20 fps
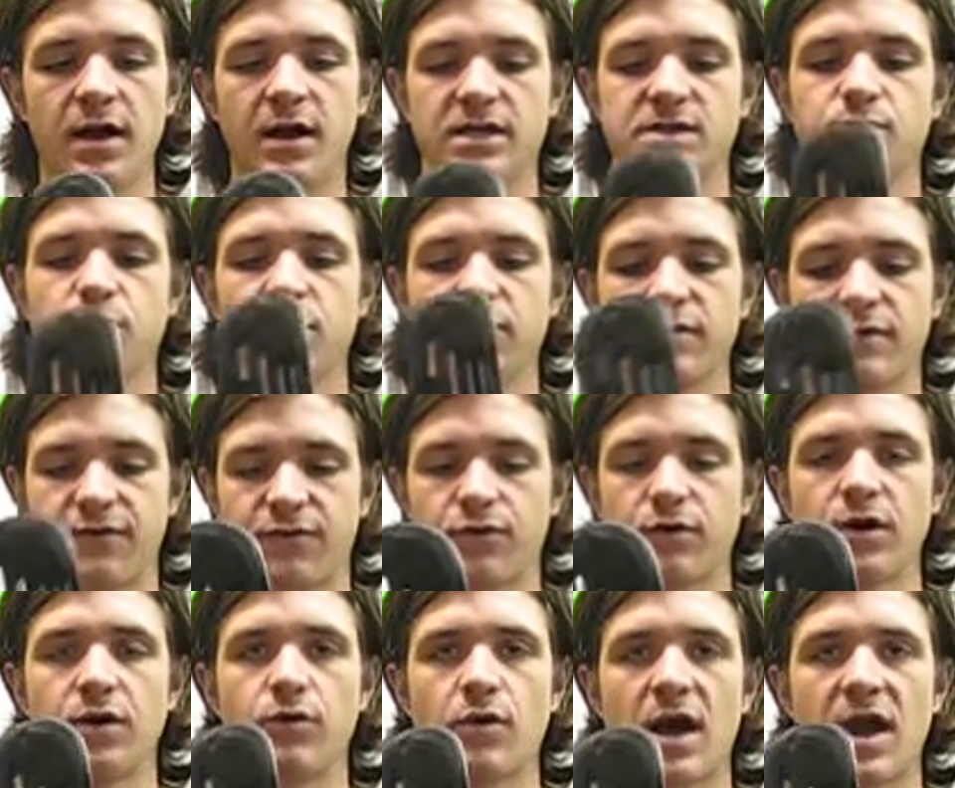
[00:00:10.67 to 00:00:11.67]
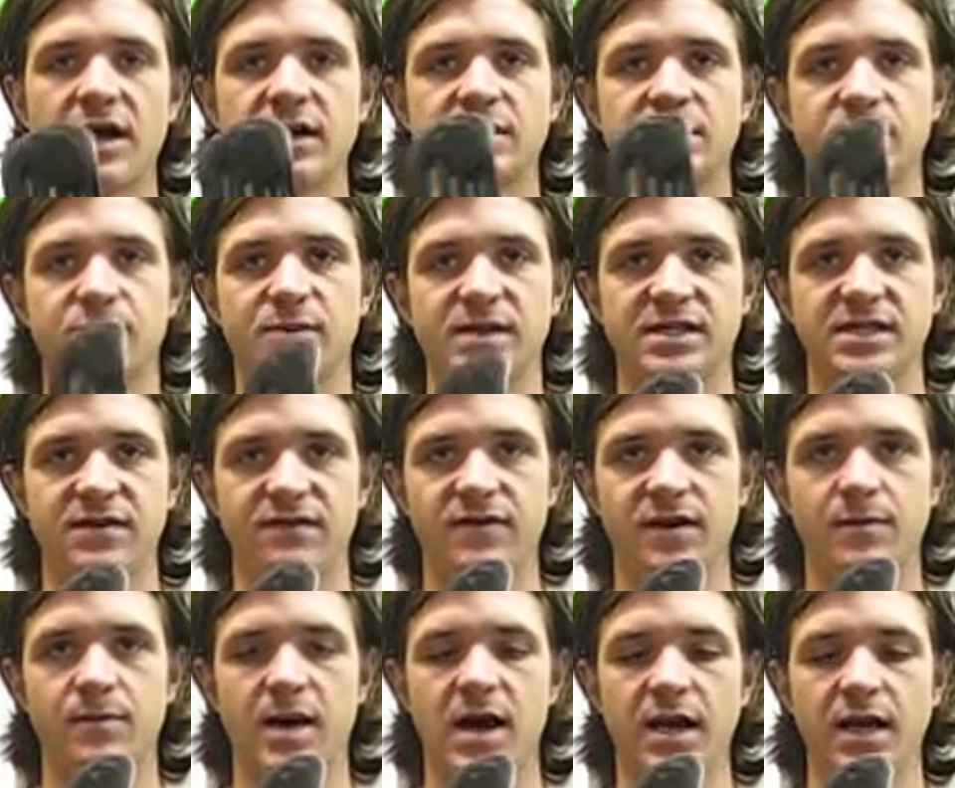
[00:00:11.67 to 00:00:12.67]
It's more of a free ride
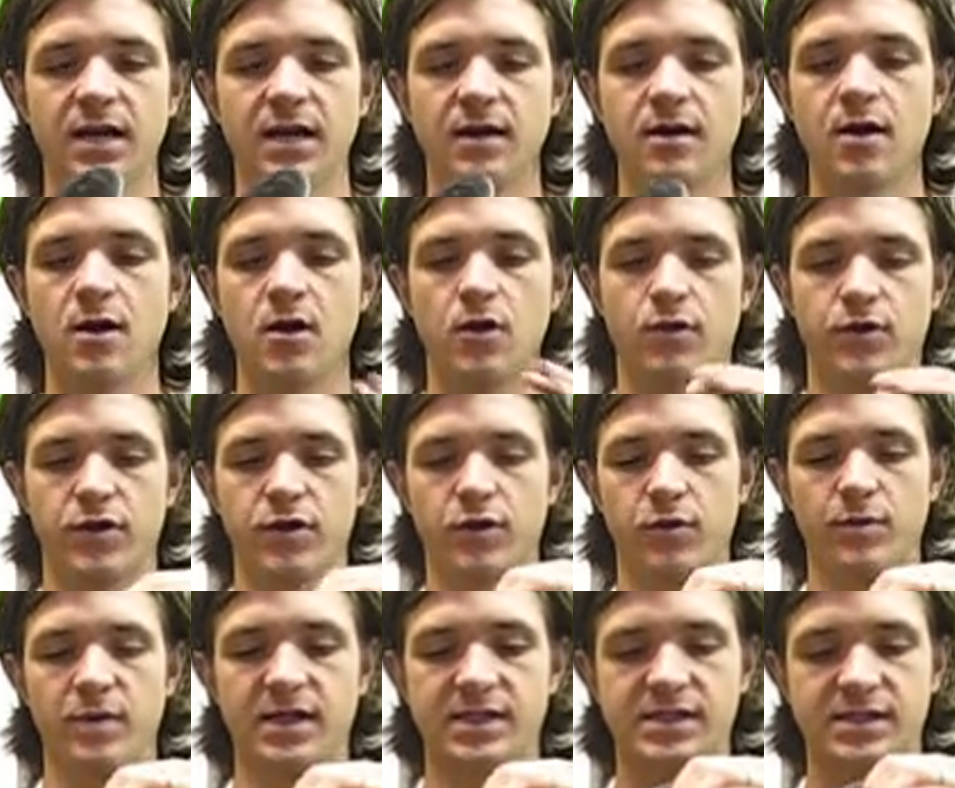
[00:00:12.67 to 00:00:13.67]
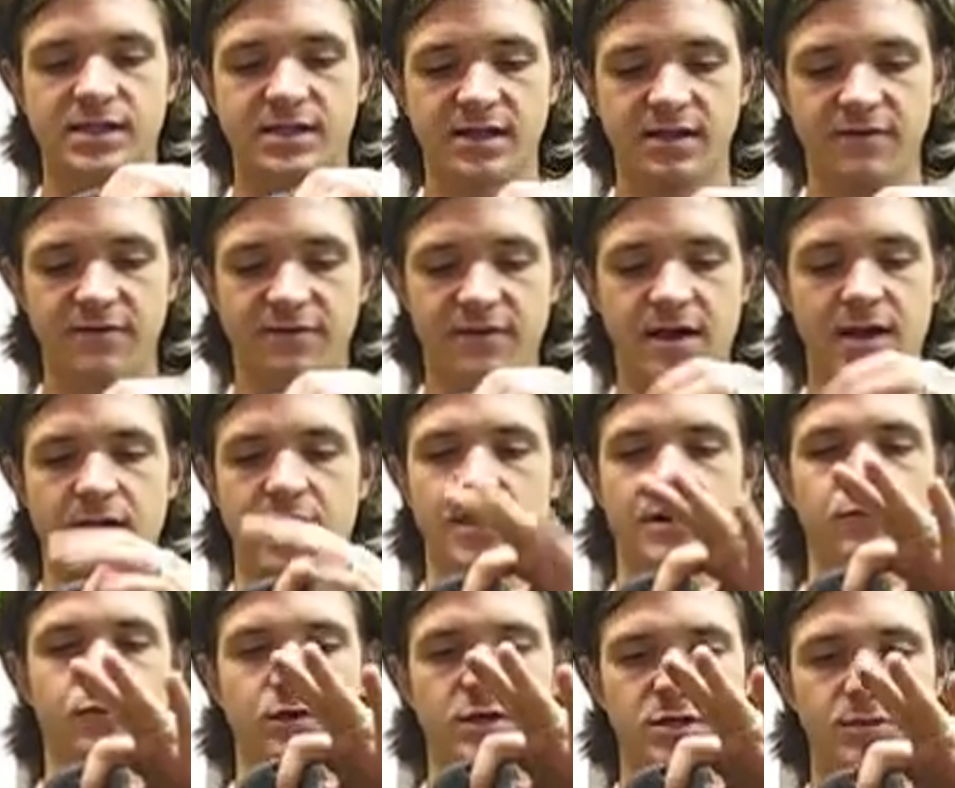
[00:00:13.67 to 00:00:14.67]
specific binding with a little bit stiff
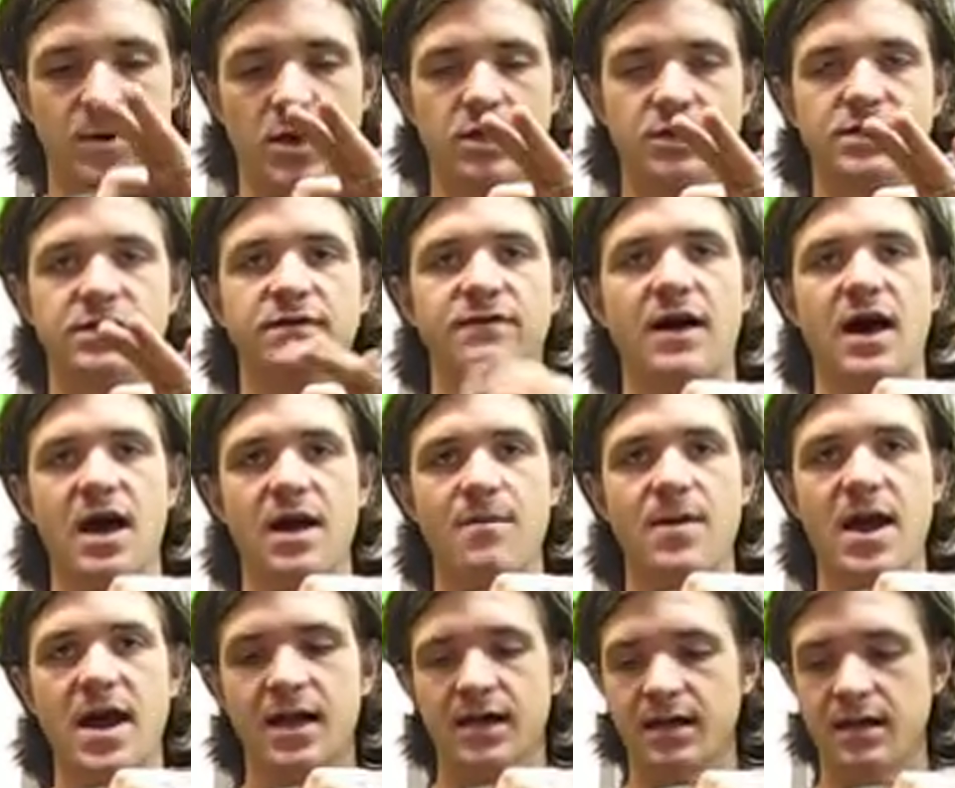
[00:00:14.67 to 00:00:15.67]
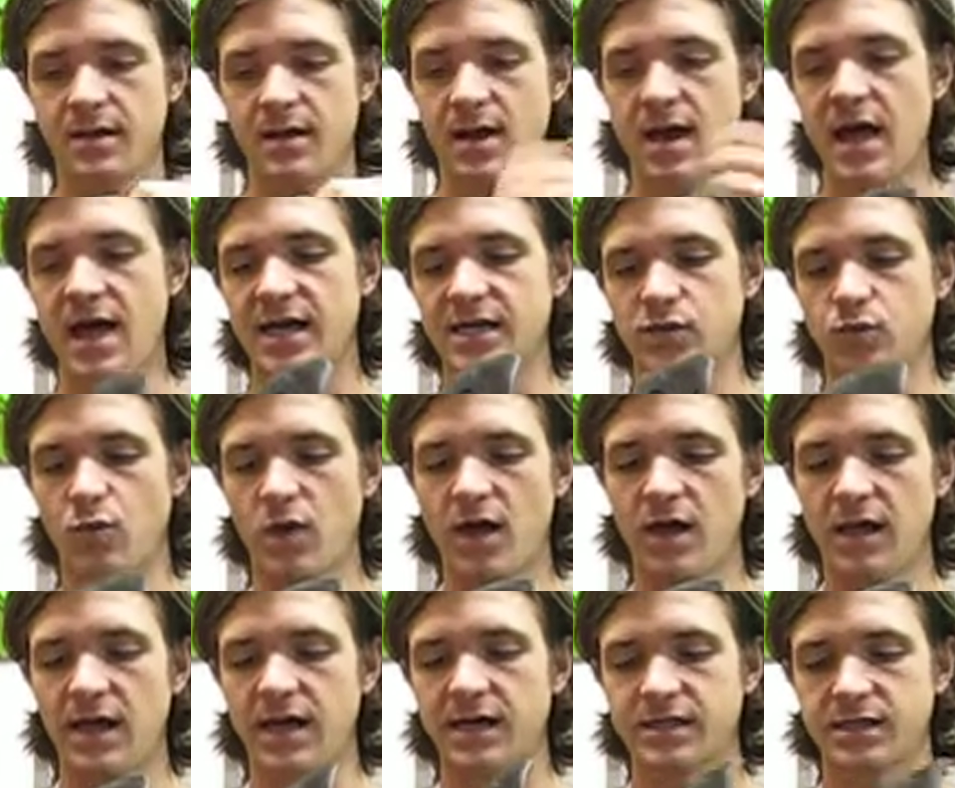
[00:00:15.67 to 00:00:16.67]
and responsive high back, as
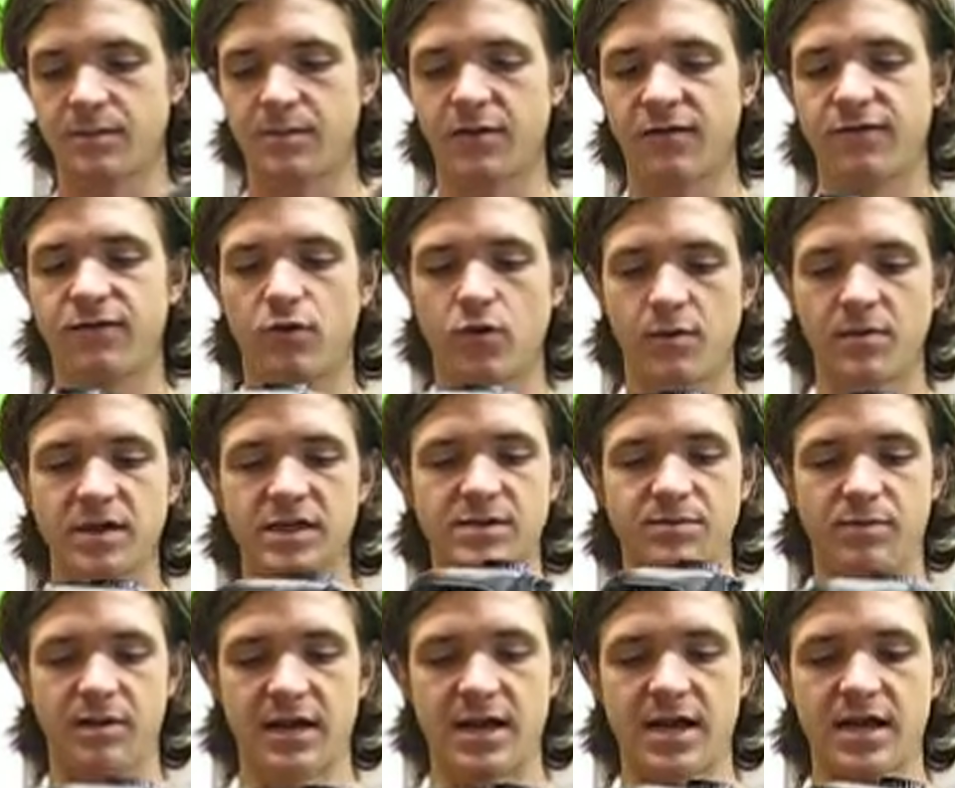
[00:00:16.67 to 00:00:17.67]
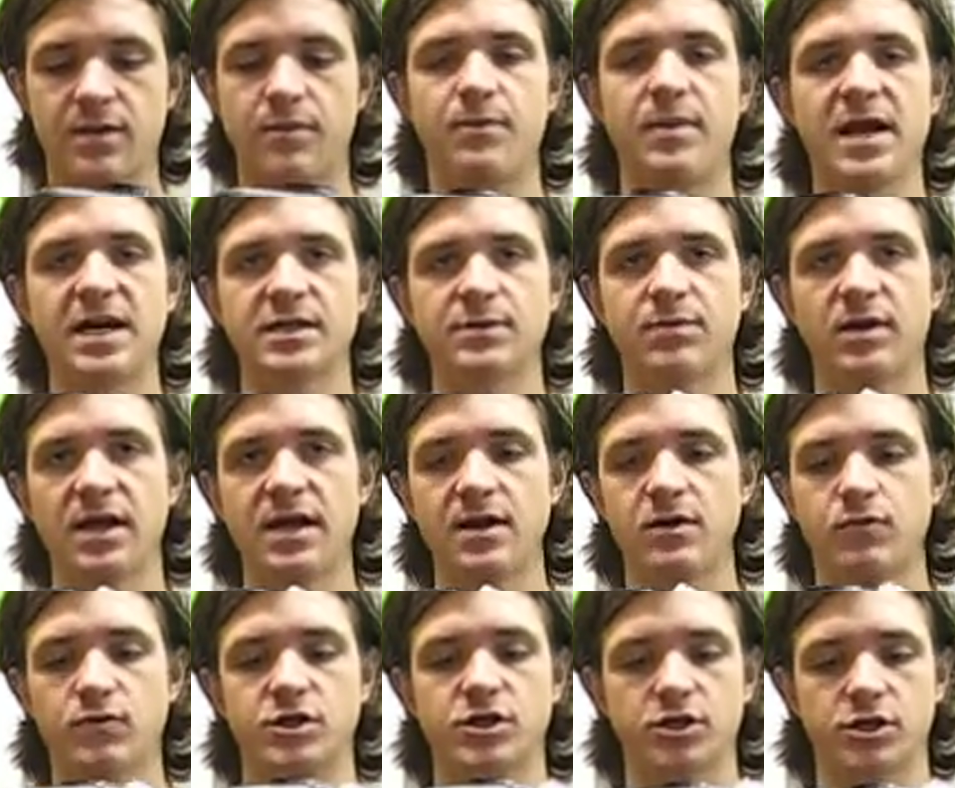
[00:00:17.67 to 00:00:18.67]
well as a performance blend base
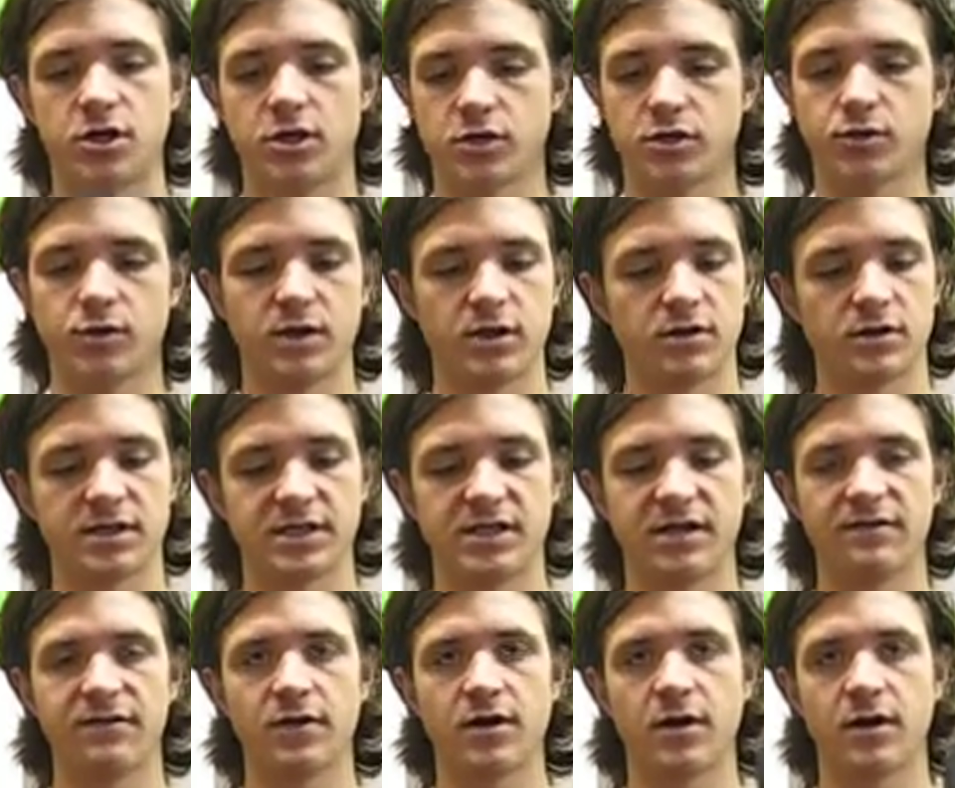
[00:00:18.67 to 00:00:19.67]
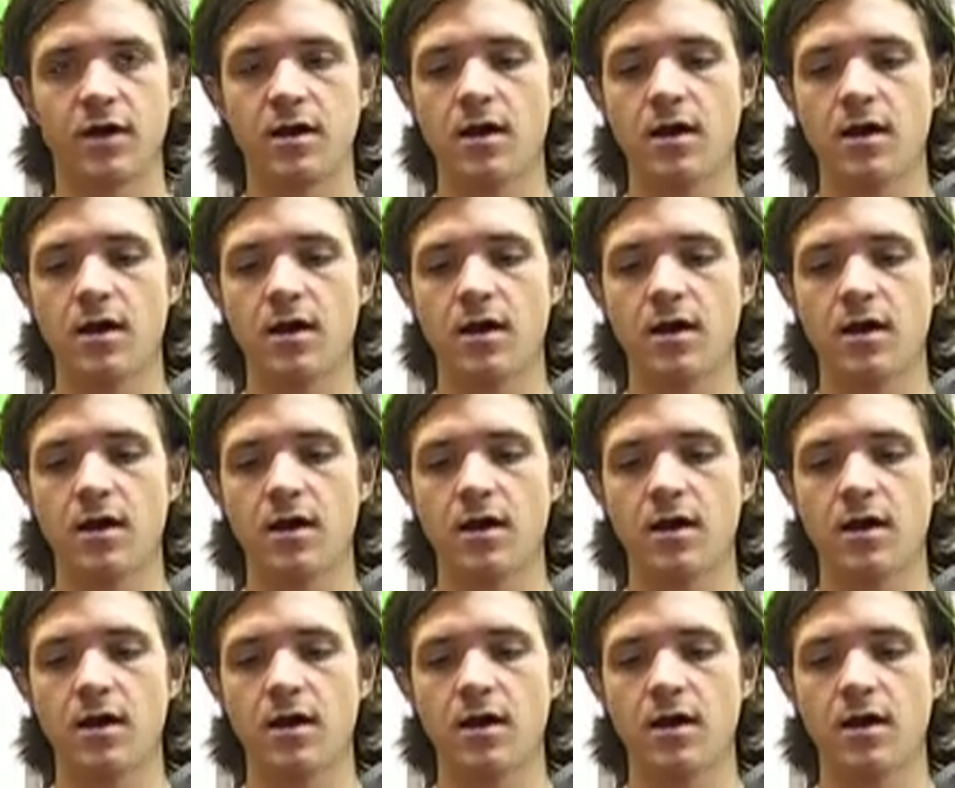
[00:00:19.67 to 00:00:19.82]
plate, which is also a little stiffer.